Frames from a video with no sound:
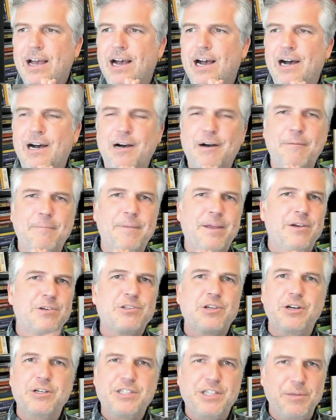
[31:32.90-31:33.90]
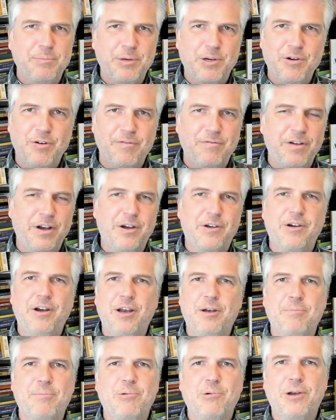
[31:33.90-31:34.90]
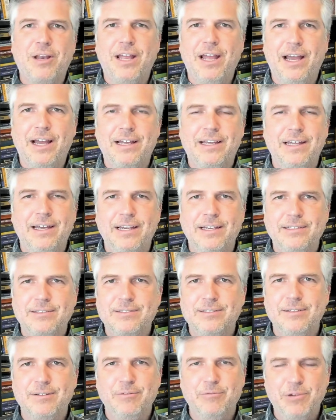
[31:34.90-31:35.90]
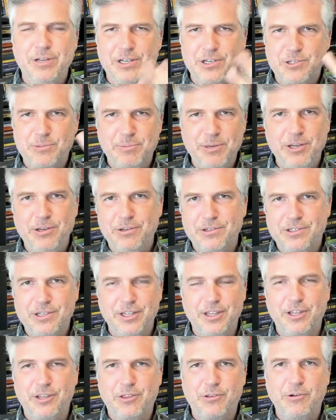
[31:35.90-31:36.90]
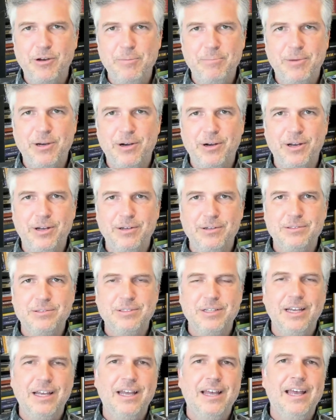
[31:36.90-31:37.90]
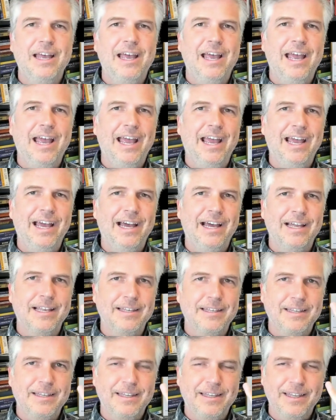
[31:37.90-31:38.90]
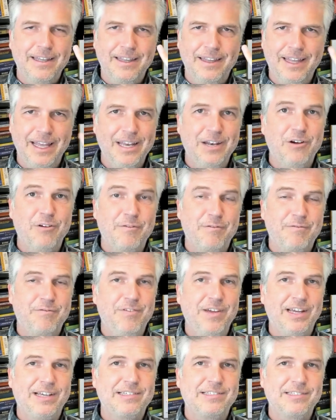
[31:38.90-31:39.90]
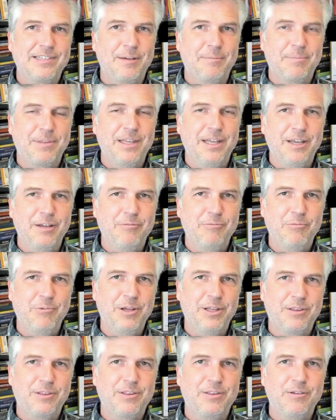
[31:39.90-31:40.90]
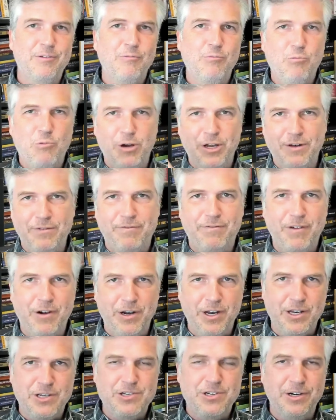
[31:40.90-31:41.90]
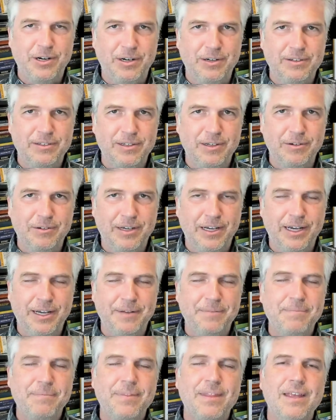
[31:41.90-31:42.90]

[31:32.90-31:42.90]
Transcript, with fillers: um, here's our typical Fair Credit Reporting Act case. We dispute to the three bureaus and they don't fix something with one furnisher. Okay.